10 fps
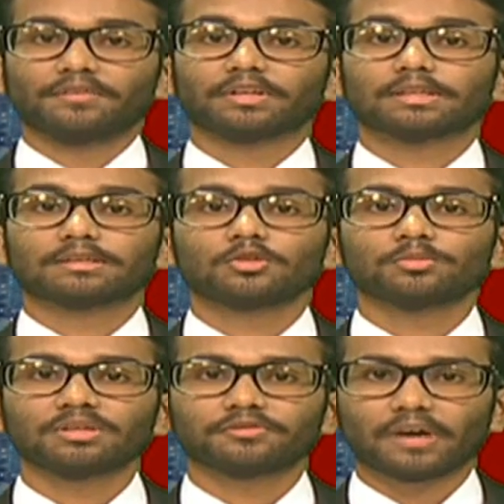The
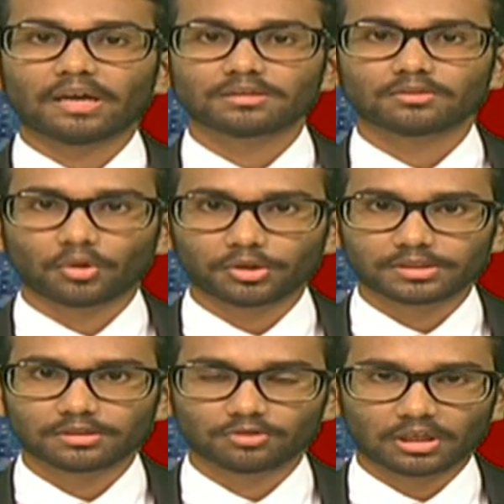Consumer Affairs
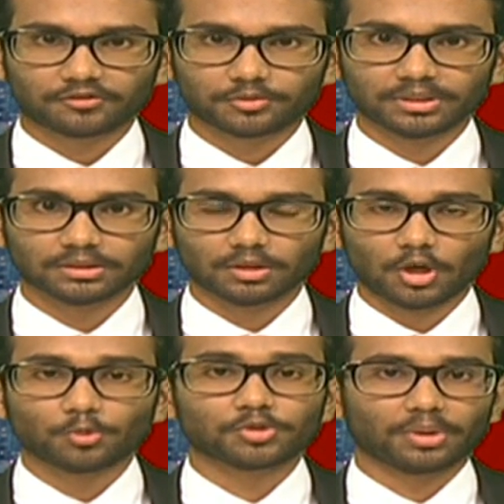Authority draft bill
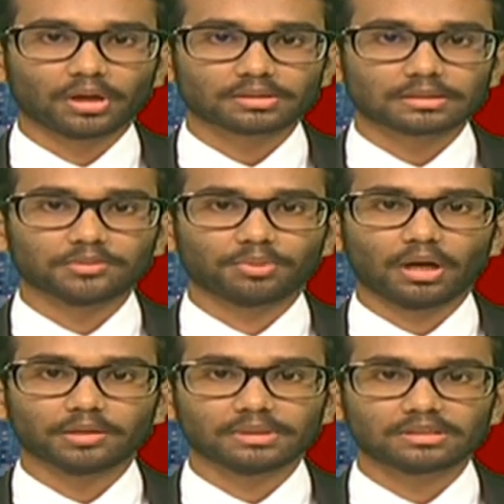was passed in
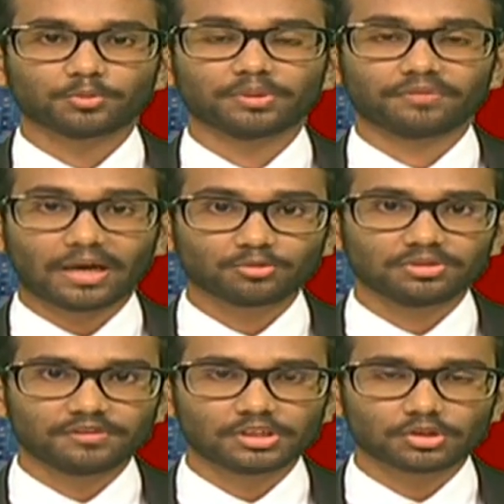Parliament without
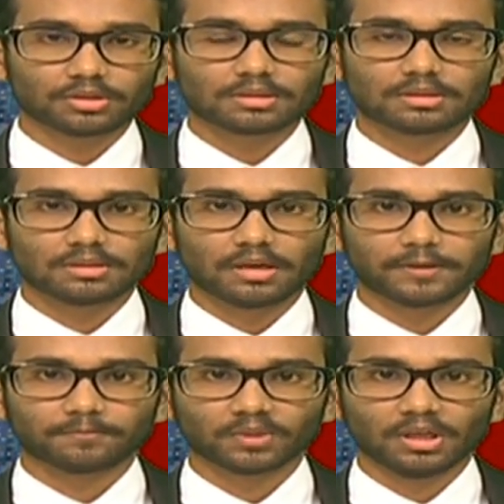revisions
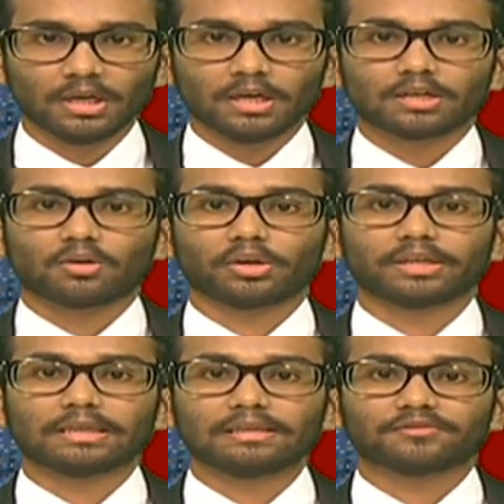today.
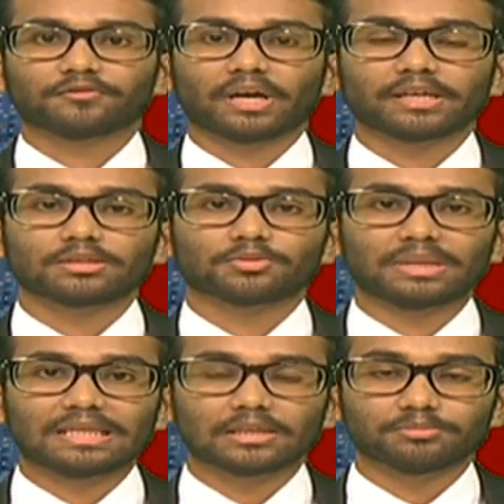Accordingly, the fines
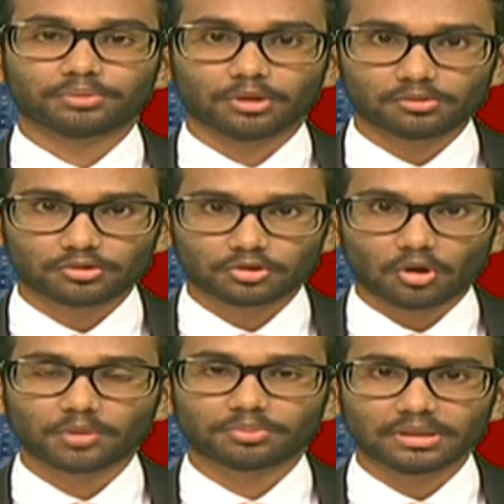being imposed
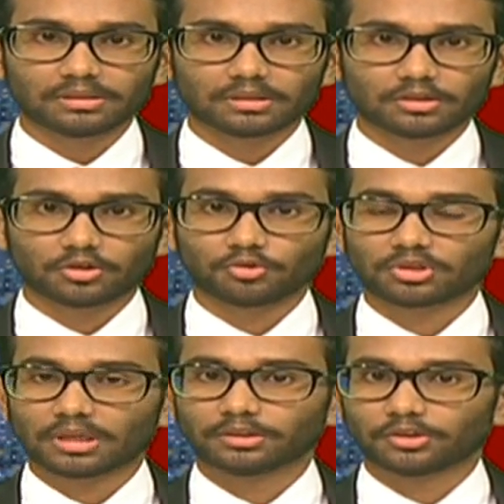on persons who
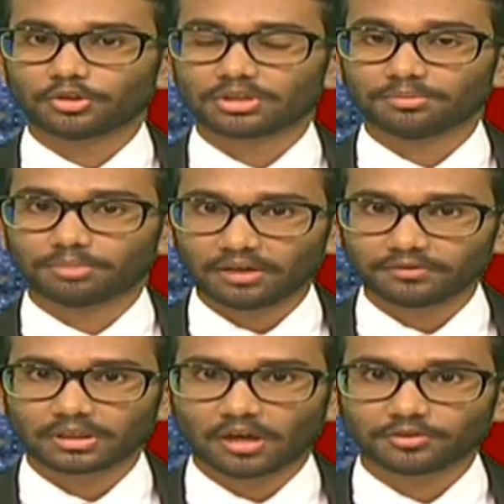sell goods
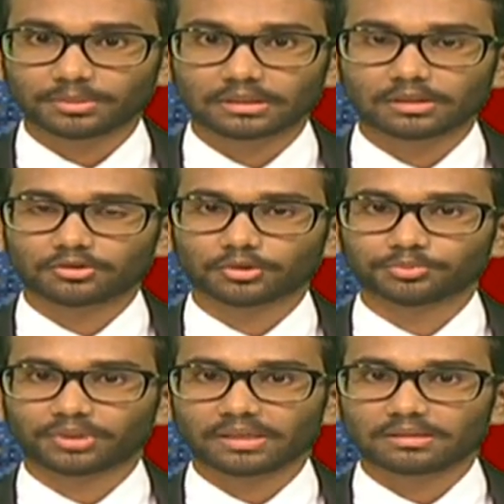above the
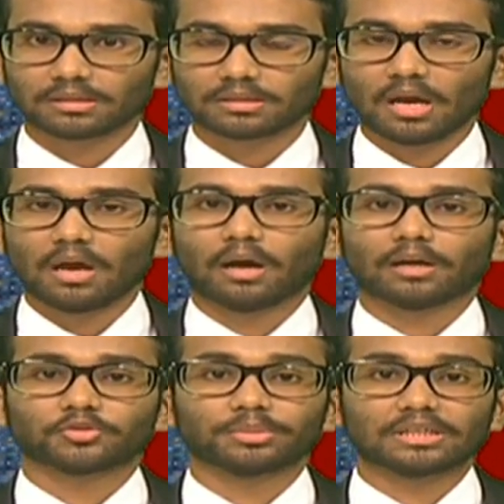government-controlled prices
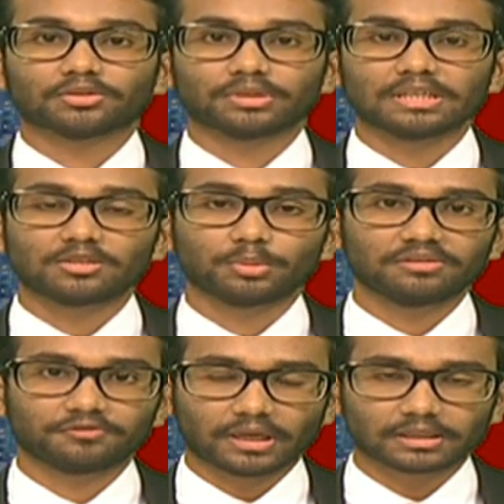are to be increased
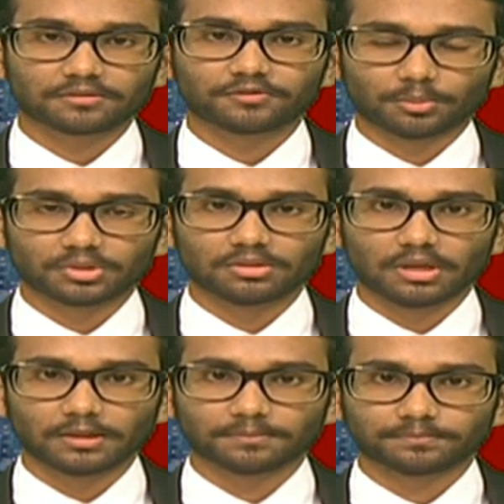with effect from
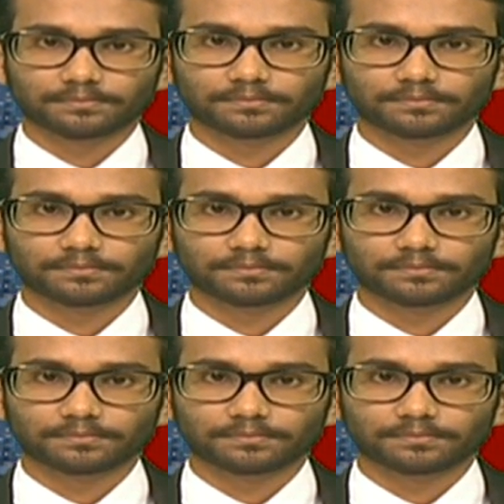today.